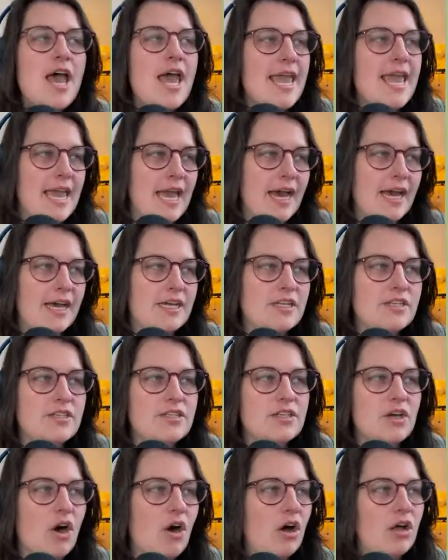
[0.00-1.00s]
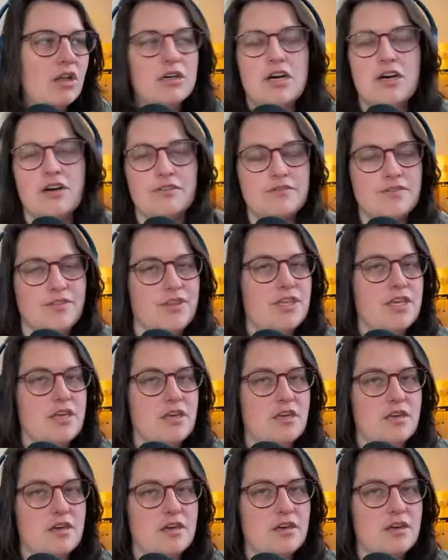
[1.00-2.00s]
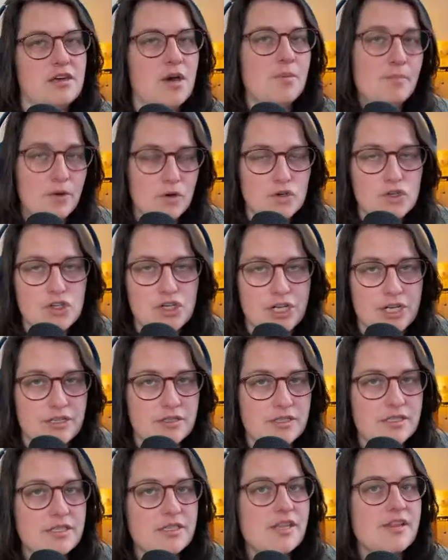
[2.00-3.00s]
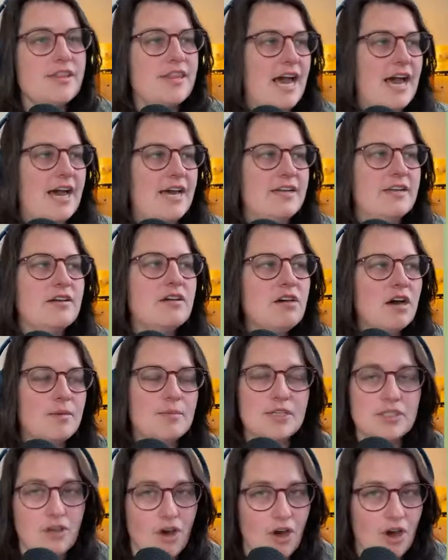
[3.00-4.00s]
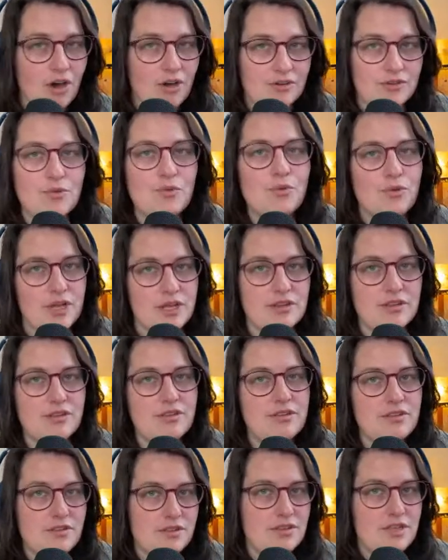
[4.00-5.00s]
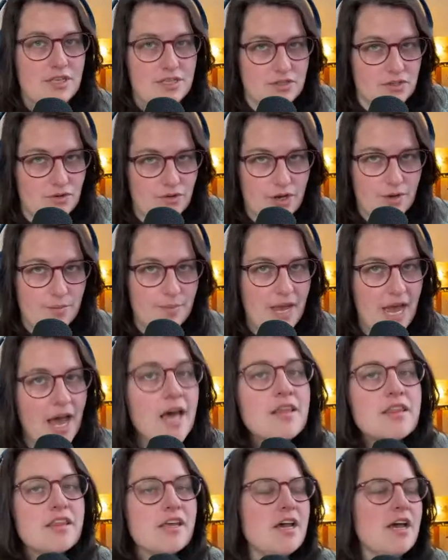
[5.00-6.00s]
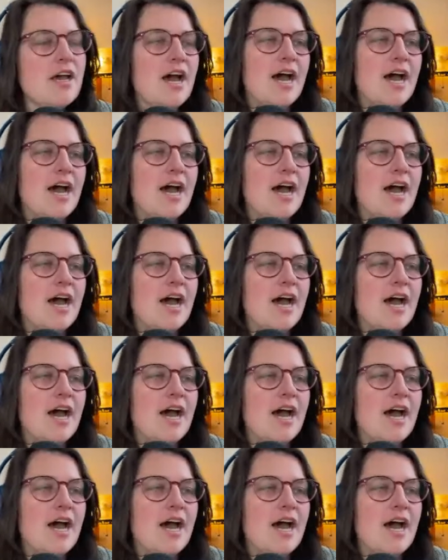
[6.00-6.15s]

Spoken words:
and all of the emotions that come along with this career path.